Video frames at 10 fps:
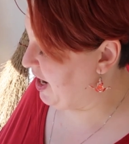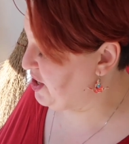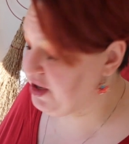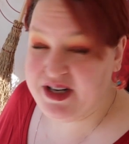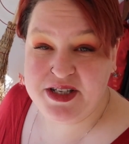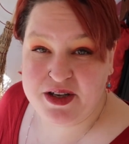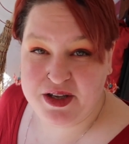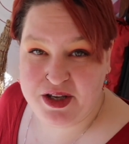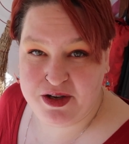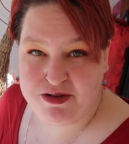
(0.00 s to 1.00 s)
And you can tell
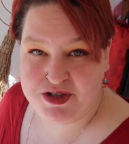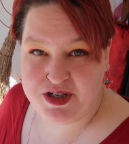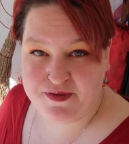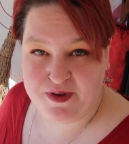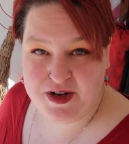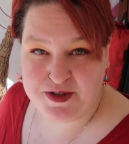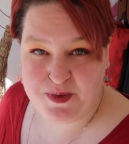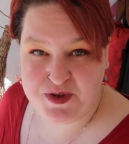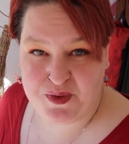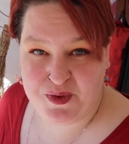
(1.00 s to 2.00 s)
a huge difference
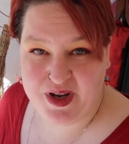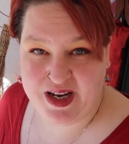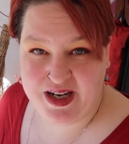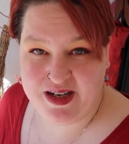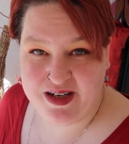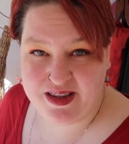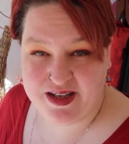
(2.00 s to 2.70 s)
between